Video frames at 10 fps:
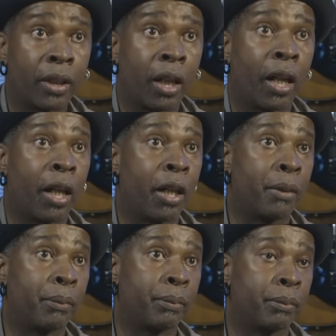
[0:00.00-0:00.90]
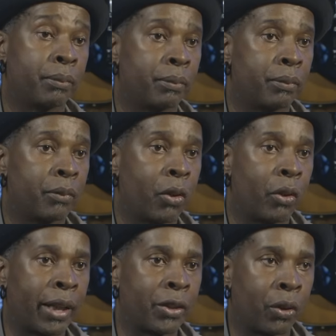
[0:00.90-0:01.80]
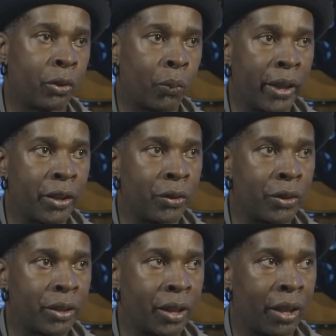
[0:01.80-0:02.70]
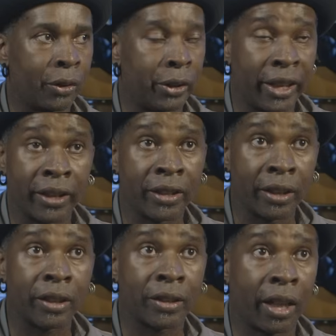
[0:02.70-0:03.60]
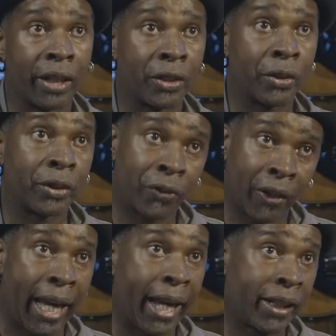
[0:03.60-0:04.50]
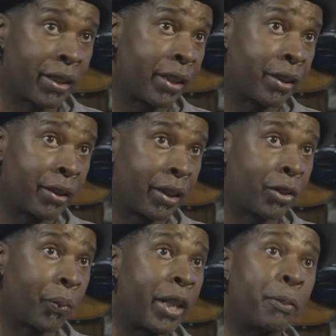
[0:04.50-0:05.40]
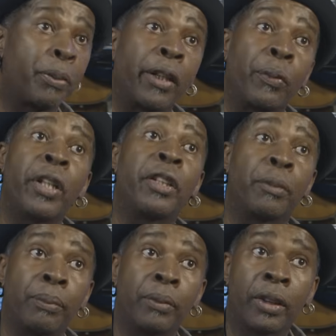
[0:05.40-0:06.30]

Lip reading: On that song, the way he used lead synthesizers for accents and things. The way he played rhythm